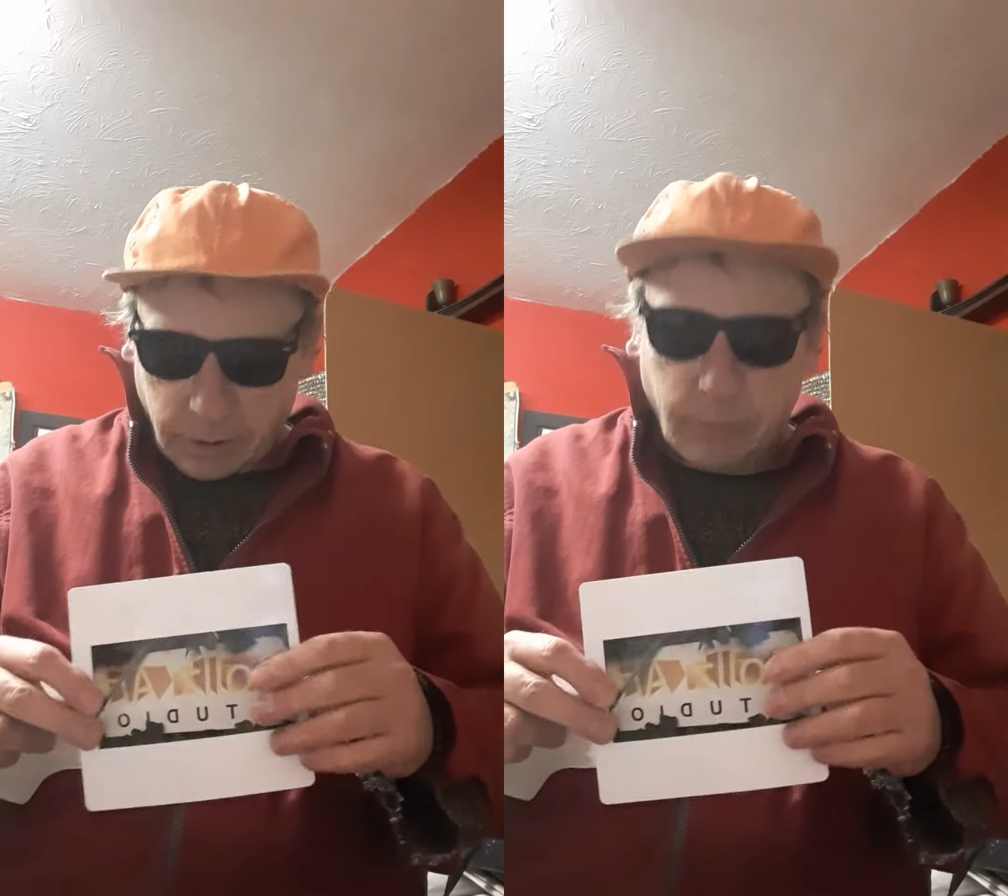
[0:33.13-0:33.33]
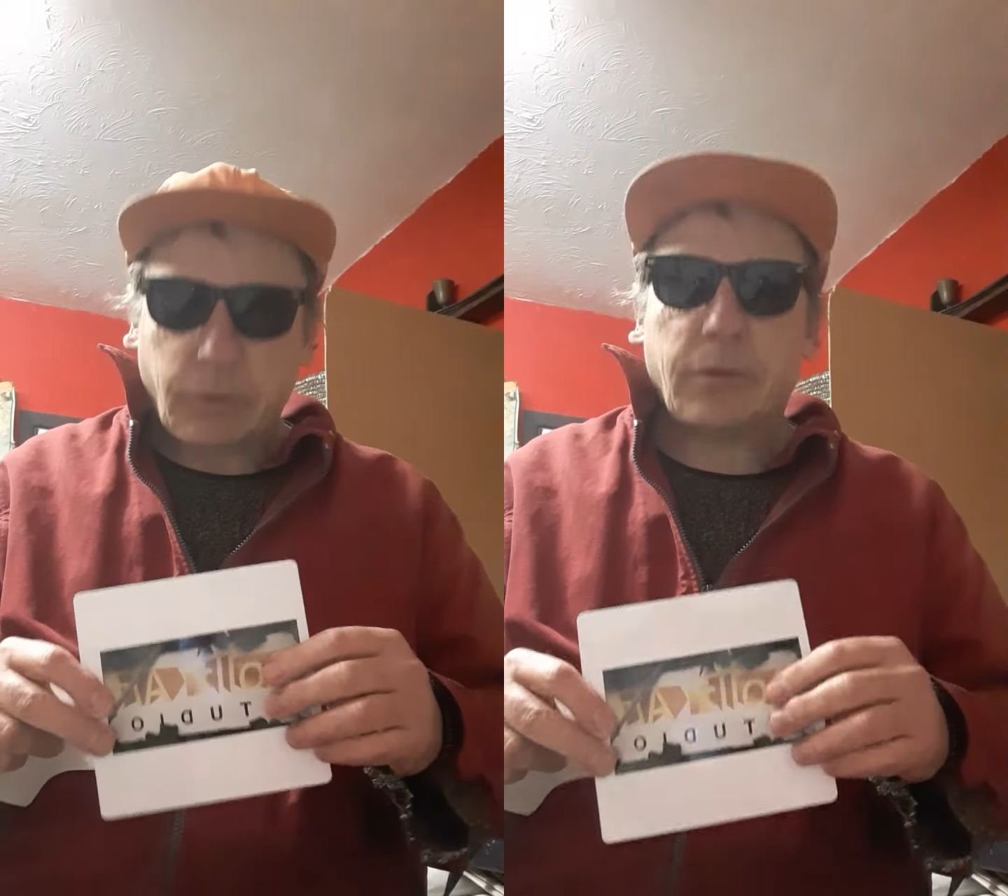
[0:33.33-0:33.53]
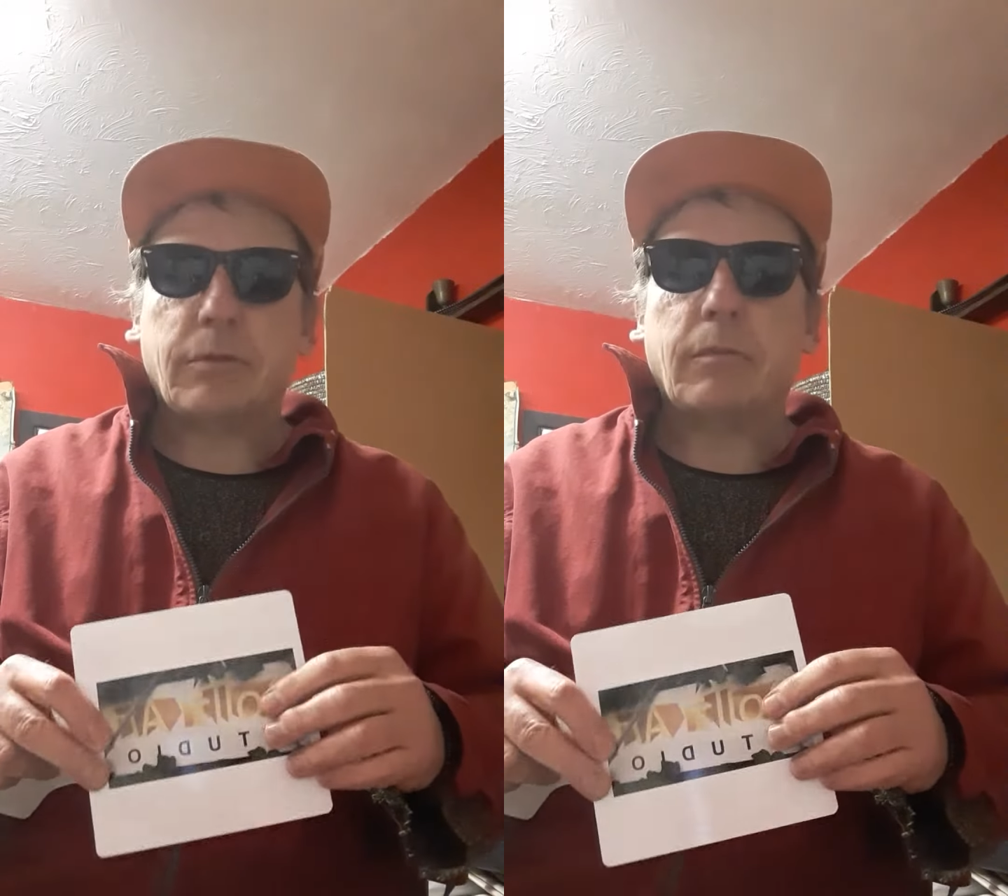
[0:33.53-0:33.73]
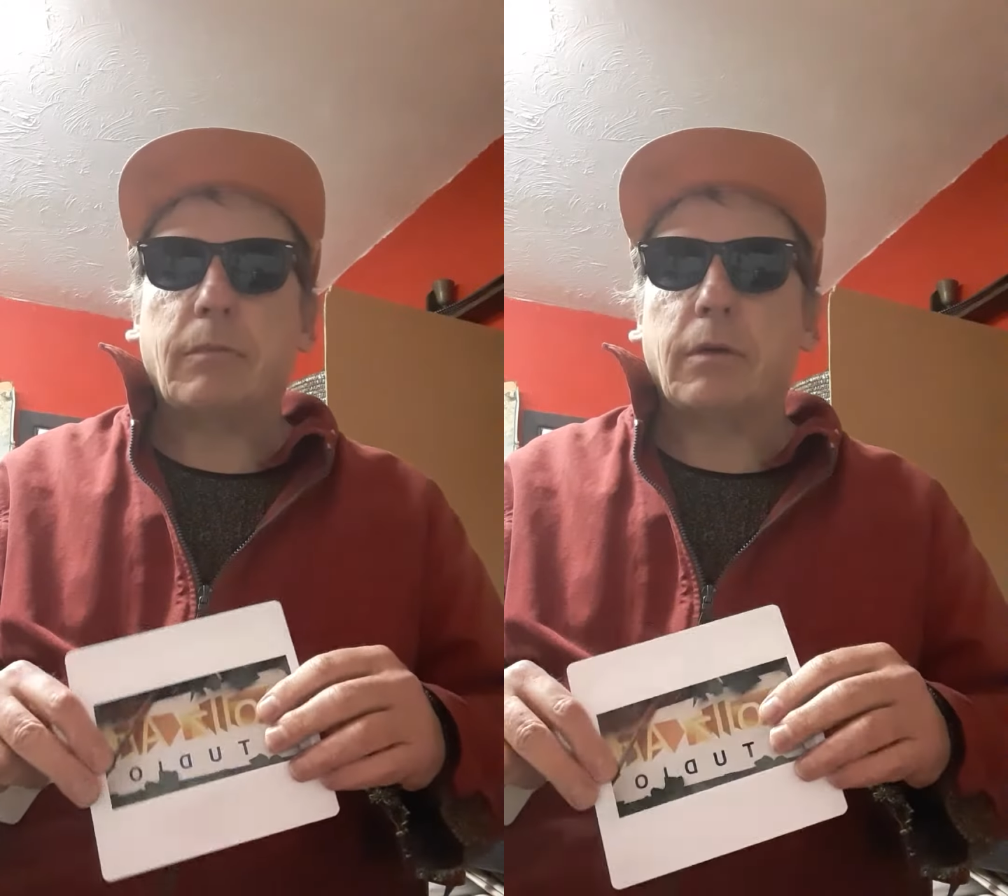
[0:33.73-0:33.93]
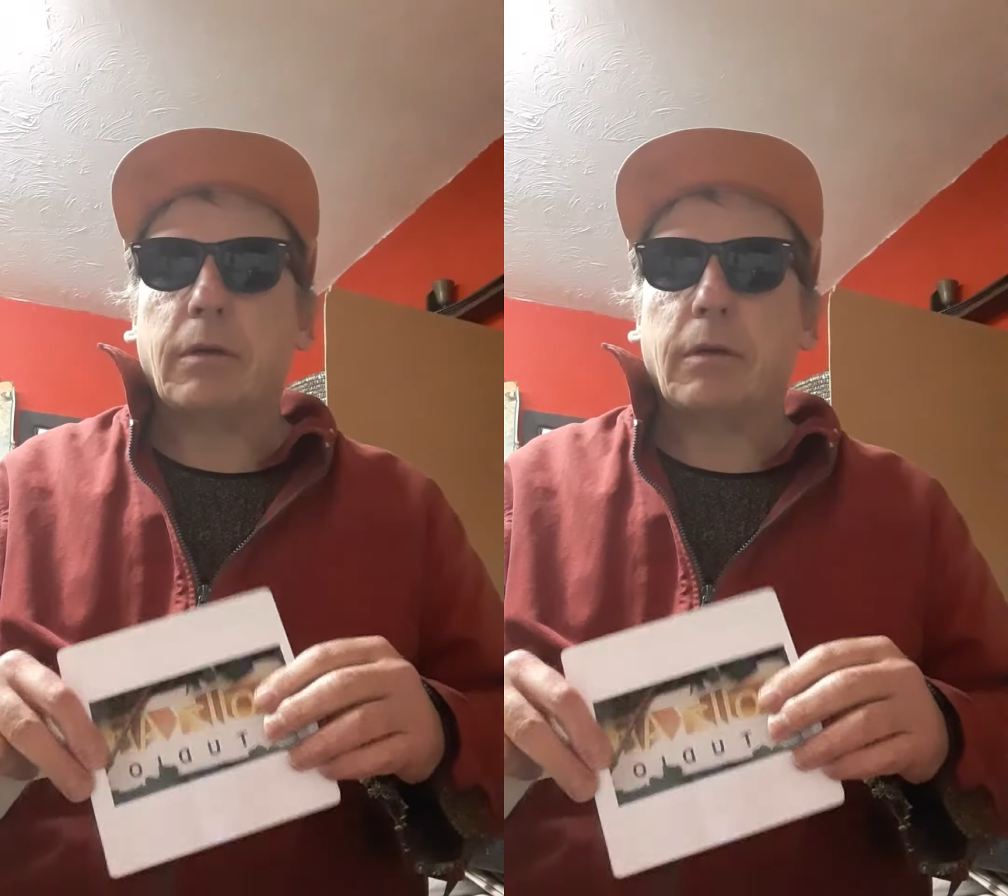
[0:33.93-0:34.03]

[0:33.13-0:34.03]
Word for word: going to put this on my